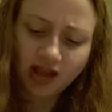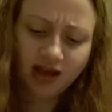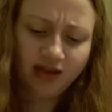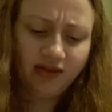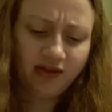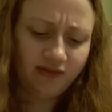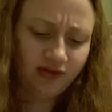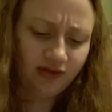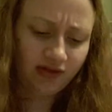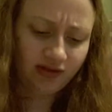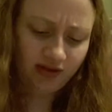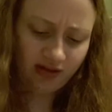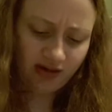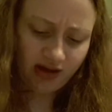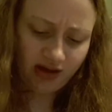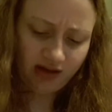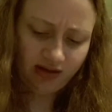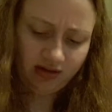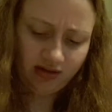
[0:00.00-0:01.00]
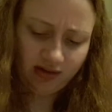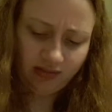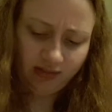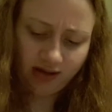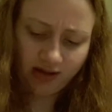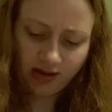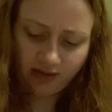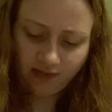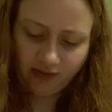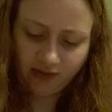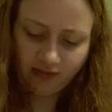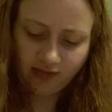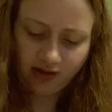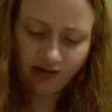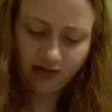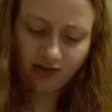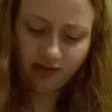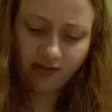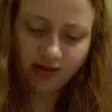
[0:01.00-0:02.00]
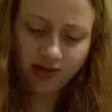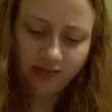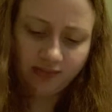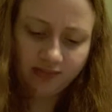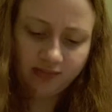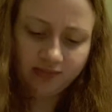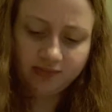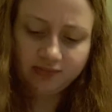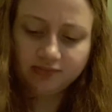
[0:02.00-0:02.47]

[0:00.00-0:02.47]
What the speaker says: and they've lost us again, so I'm going to have to redo it.